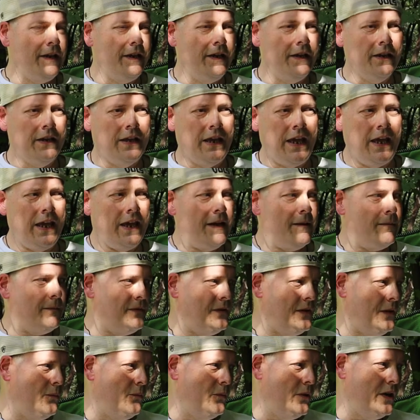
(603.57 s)
a camp
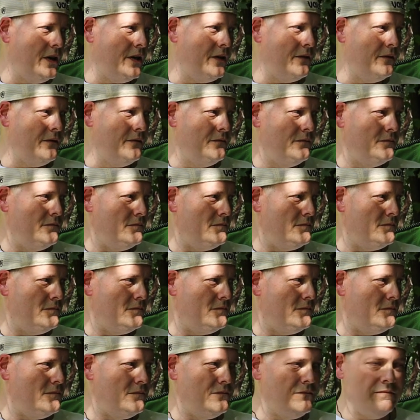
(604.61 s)
somewhere
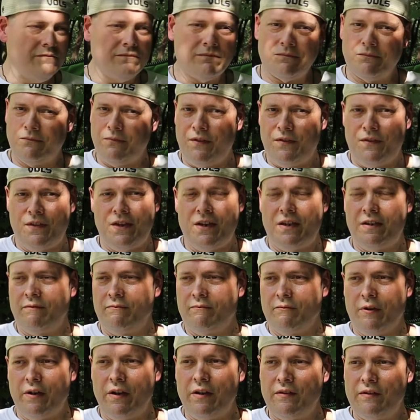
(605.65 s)
within
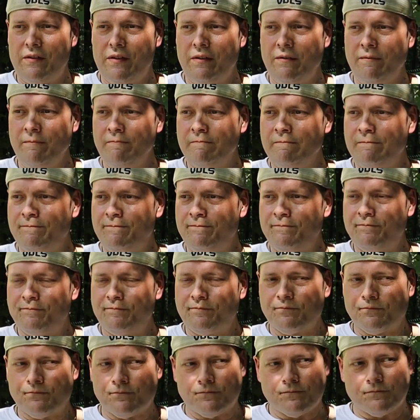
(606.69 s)
reason,
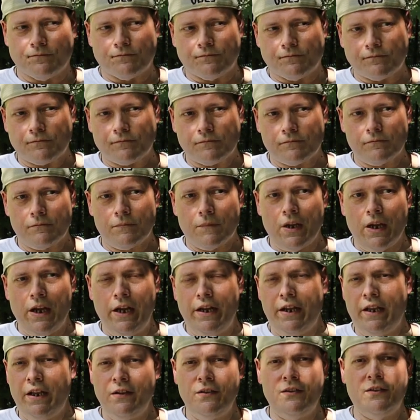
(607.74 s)
and
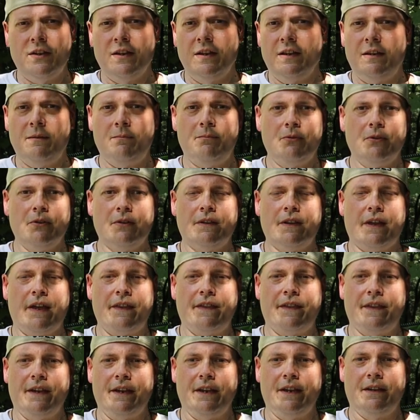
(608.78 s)
instantly book that
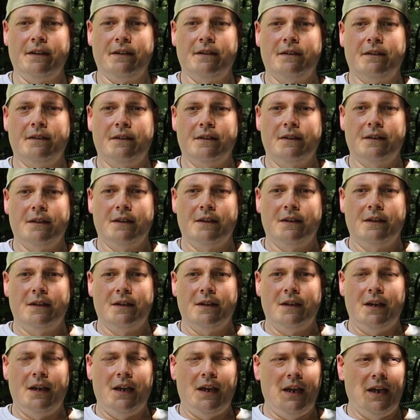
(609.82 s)
thing
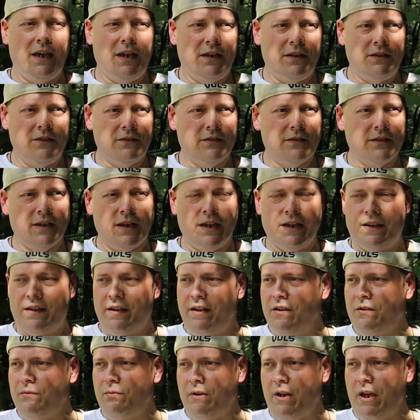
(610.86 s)
and just like
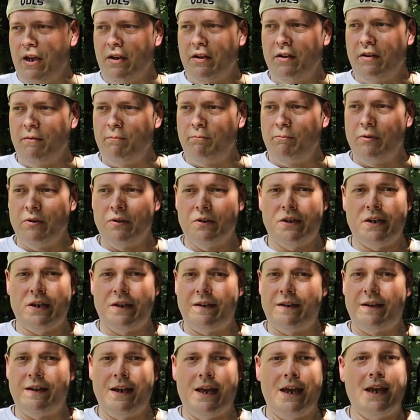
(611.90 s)
this one I could have booked it
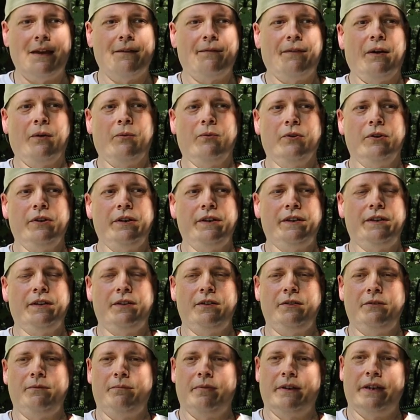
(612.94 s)
today if I wanted
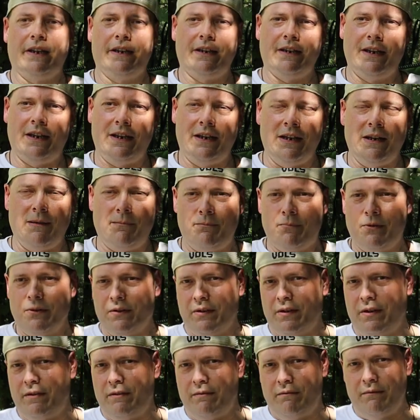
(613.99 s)
to but I didn't I
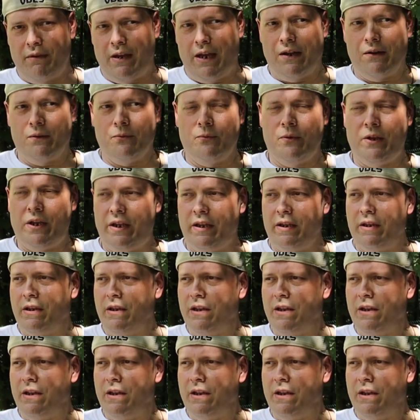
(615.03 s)
booked it out a week